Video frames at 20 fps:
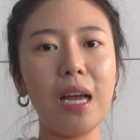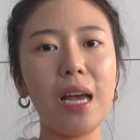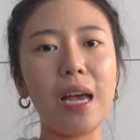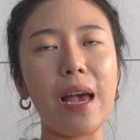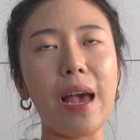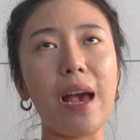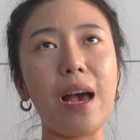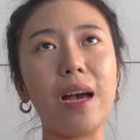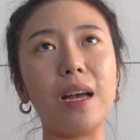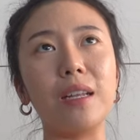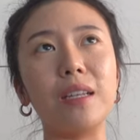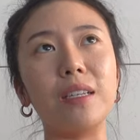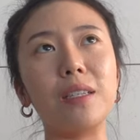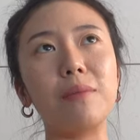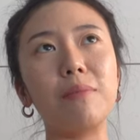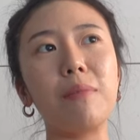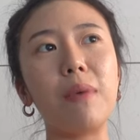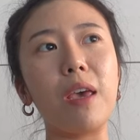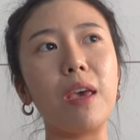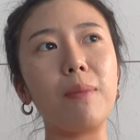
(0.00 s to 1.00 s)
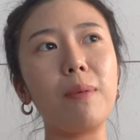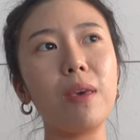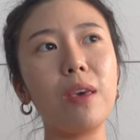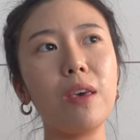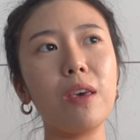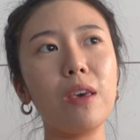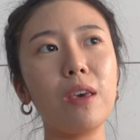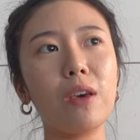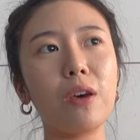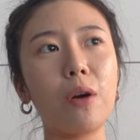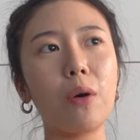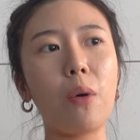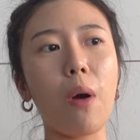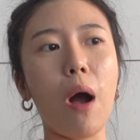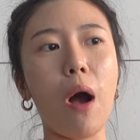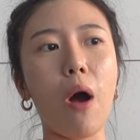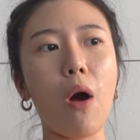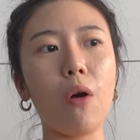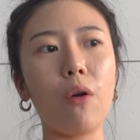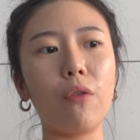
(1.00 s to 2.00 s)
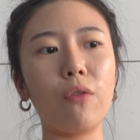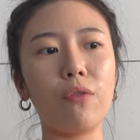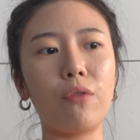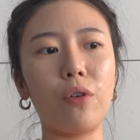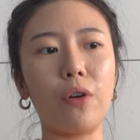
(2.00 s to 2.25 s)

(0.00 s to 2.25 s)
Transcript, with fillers: and maybe go out